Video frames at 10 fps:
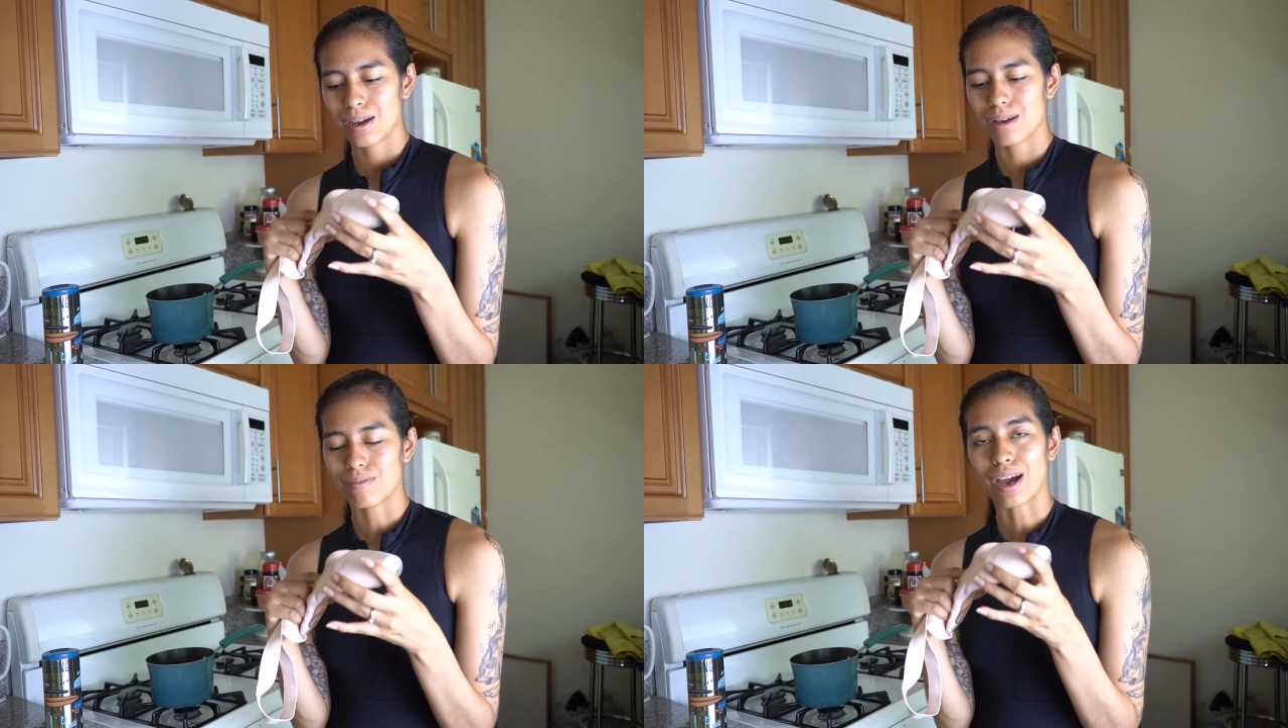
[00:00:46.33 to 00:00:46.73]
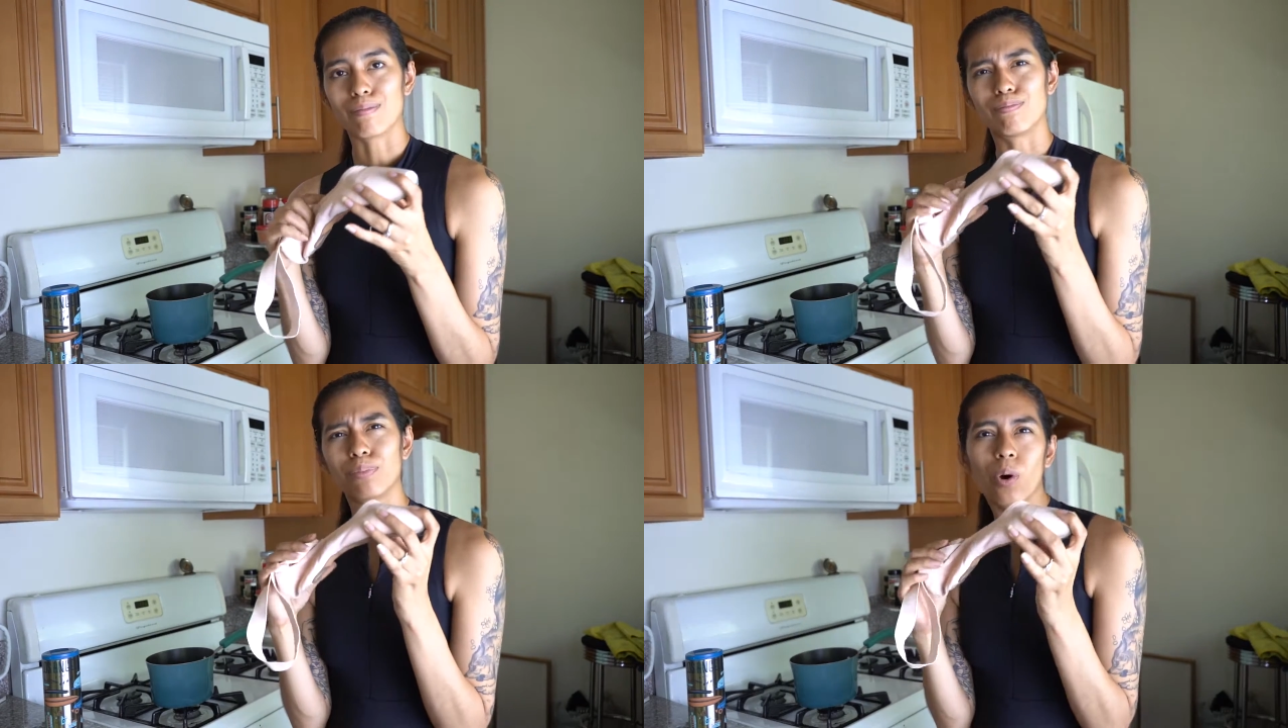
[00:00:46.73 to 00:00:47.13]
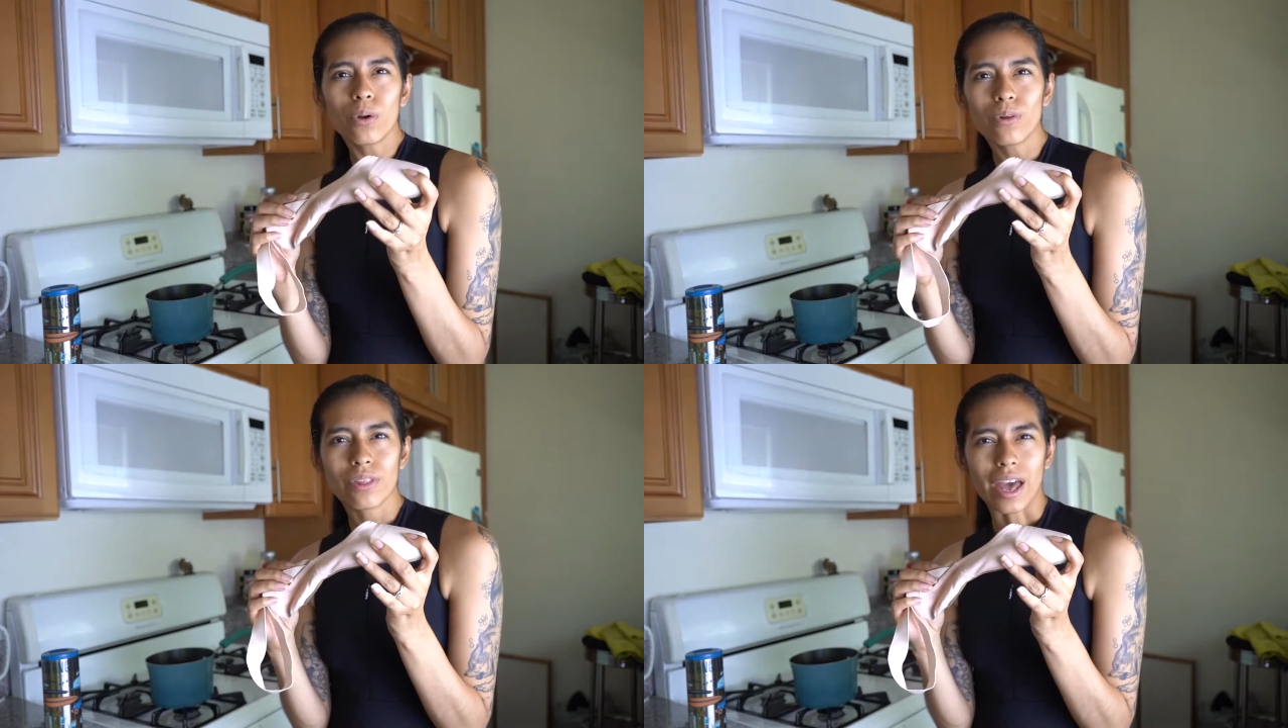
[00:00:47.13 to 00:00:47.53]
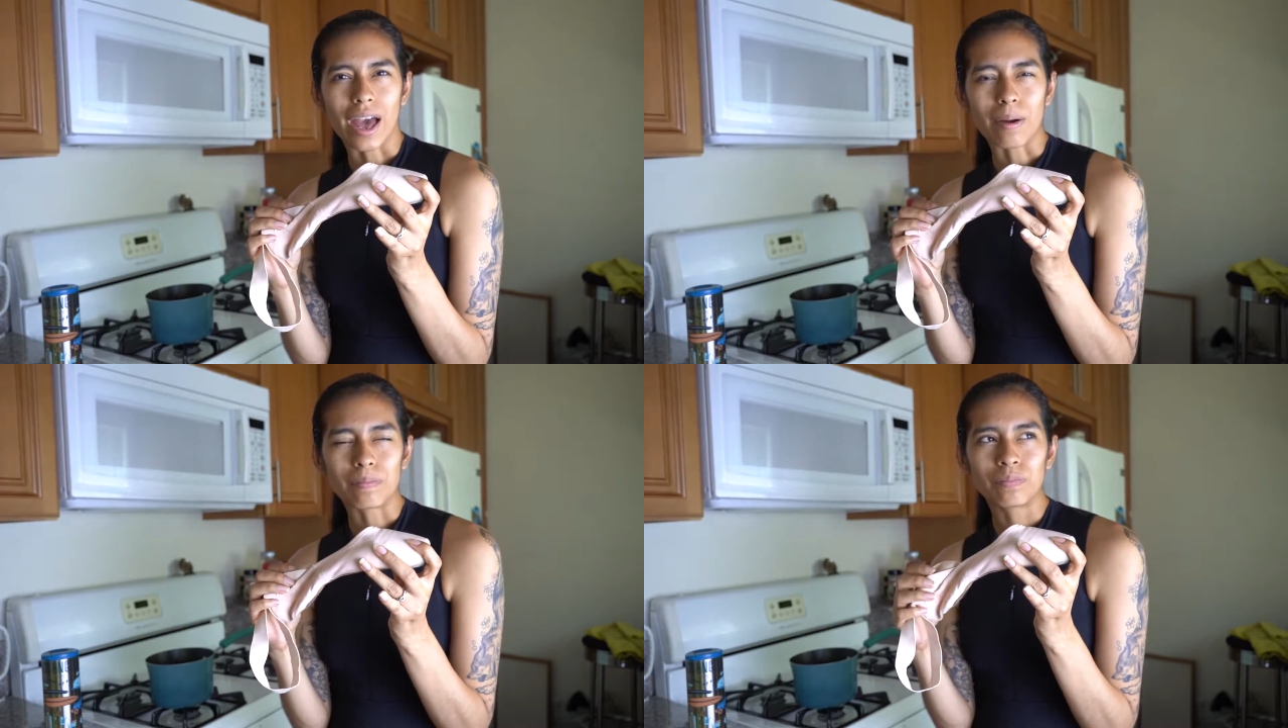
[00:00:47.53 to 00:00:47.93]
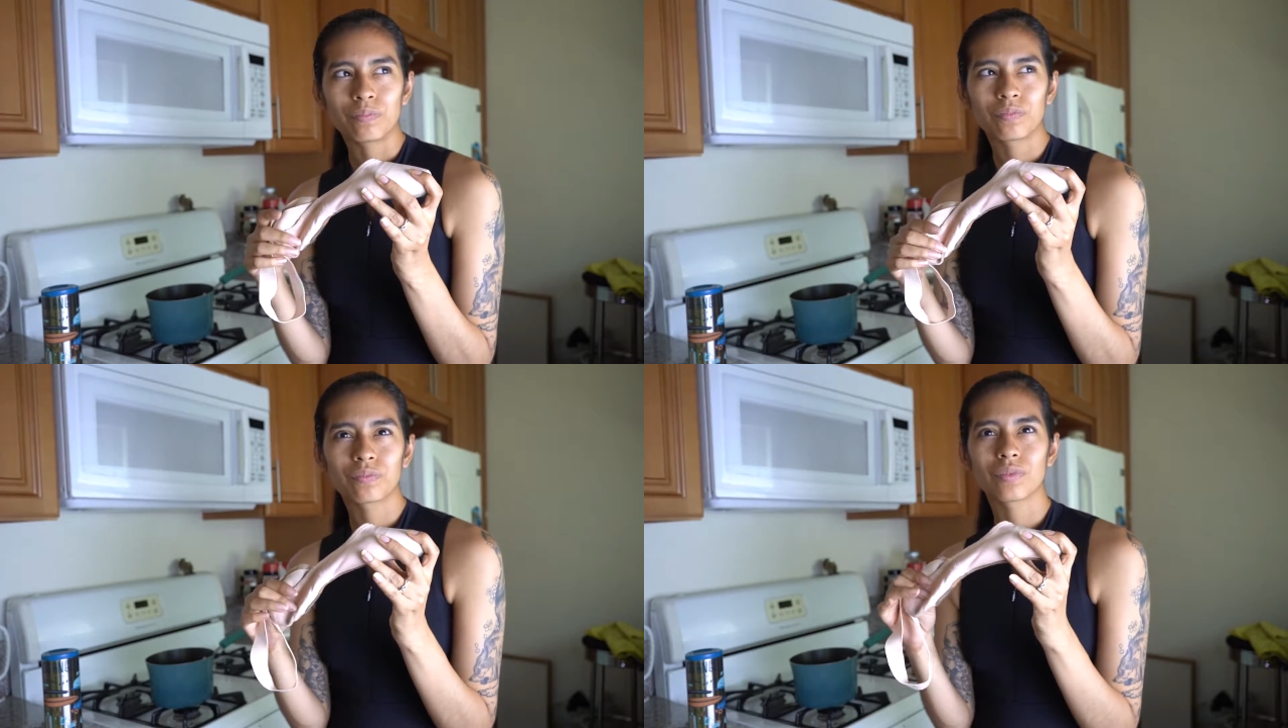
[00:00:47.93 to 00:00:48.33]
if I boil
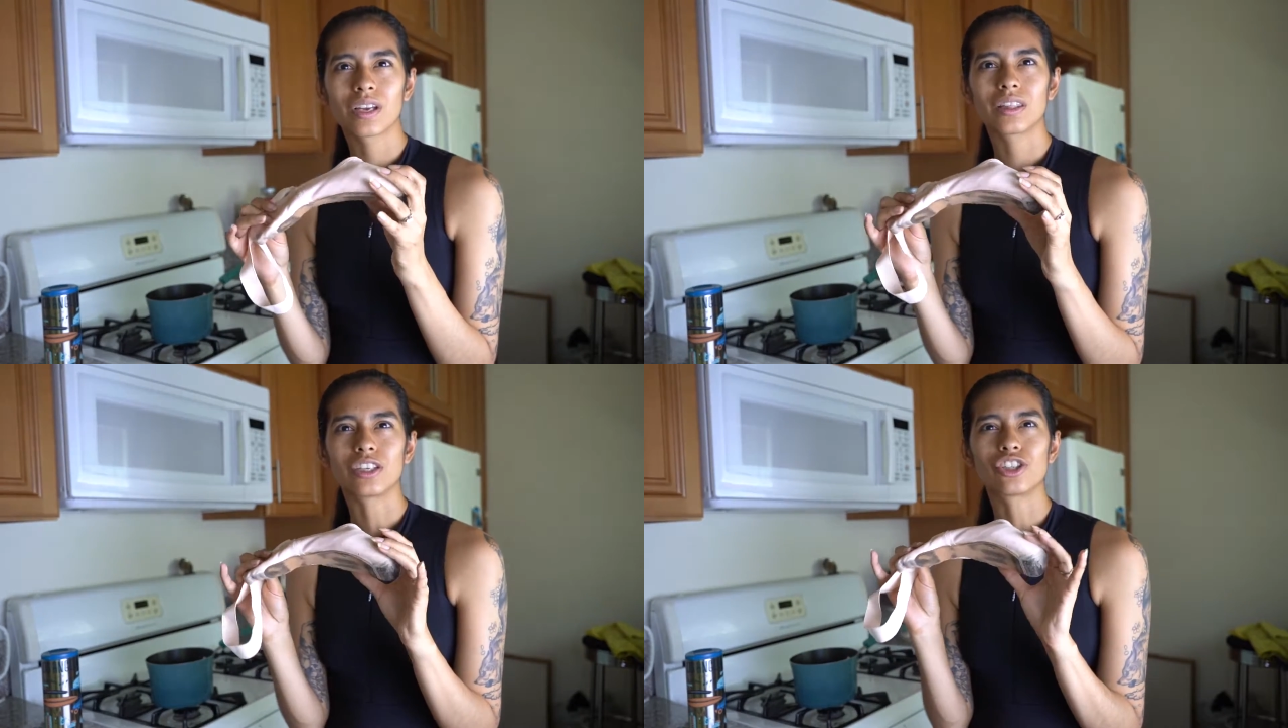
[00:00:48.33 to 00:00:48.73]
them, the